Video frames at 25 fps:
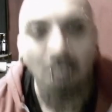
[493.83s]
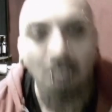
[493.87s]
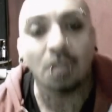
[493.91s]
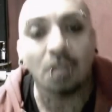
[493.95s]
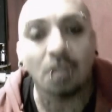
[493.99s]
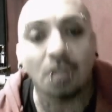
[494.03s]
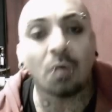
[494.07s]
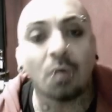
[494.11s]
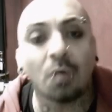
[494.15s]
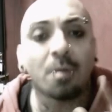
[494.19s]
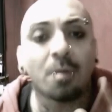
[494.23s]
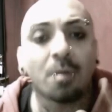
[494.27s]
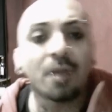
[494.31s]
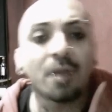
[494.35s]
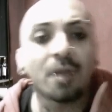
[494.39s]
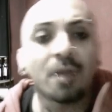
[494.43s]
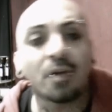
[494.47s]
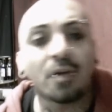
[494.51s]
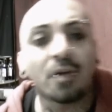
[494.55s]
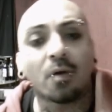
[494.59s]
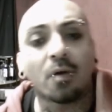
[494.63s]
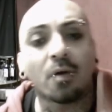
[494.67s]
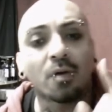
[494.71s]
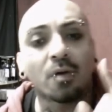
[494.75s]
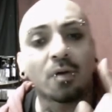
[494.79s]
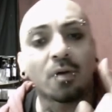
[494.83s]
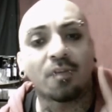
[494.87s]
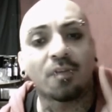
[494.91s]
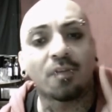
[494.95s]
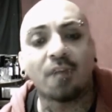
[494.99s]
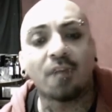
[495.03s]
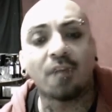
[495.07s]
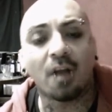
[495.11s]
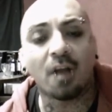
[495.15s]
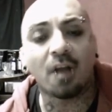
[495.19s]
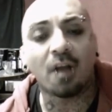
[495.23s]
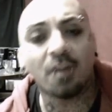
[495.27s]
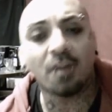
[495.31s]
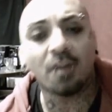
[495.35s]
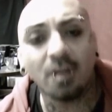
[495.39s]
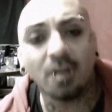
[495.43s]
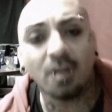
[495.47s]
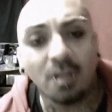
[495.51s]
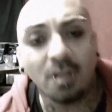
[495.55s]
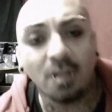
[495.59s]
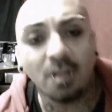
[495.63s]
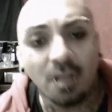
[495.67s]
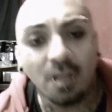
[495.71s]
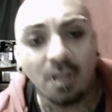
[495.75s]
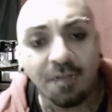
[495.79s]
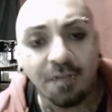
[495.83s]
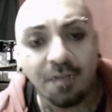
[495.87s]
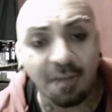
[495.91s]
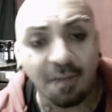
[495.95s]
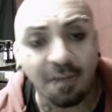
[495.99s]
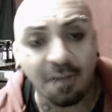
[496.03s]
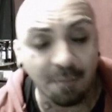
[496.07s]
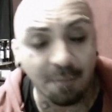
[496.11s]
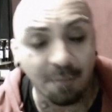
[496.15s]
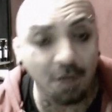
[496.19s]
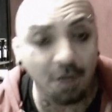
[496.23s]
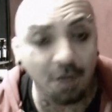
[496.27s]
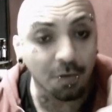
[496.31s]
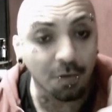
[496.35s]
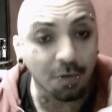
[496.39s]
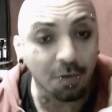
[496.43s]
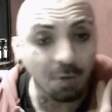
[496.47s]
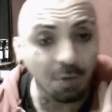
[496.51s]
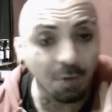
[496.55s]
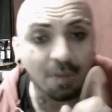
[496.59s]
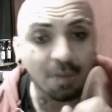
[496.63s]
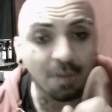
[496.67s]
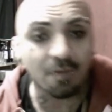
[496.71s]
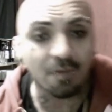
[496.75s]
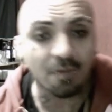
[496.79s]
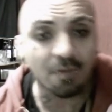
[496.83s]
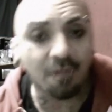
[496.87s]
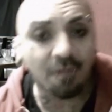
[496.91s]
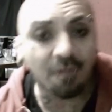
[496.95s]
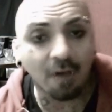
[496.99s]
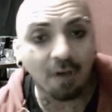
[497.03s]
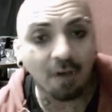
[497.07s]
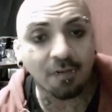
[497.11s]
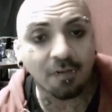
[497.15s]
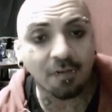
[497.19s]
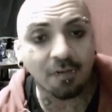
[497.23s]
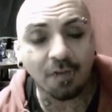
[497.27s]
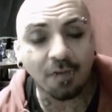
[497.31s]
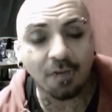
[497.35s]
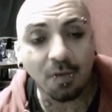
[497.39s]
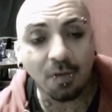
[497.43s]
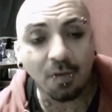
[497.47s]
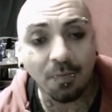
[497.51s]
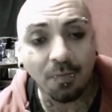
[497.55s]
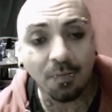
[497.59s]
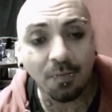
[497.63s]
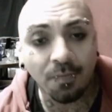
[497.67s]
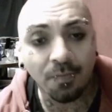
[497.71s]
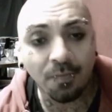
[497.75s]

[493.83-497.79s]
your mother or your father, if they've been a good mother and father for you,